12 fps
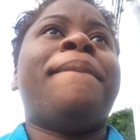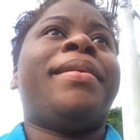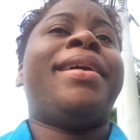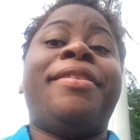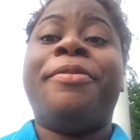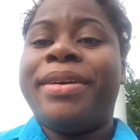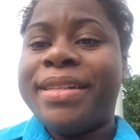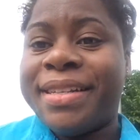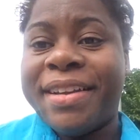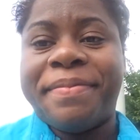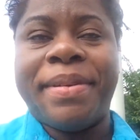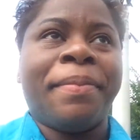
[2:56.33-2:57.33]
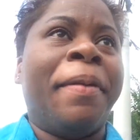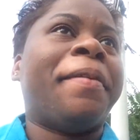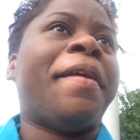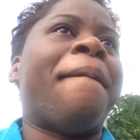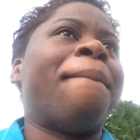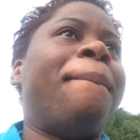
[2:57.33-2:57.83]
And I do what's up for the people
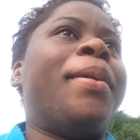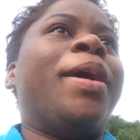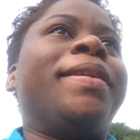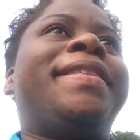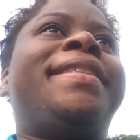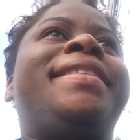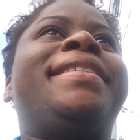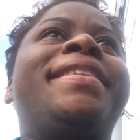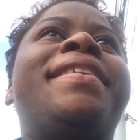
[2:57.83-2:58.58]
in the bus.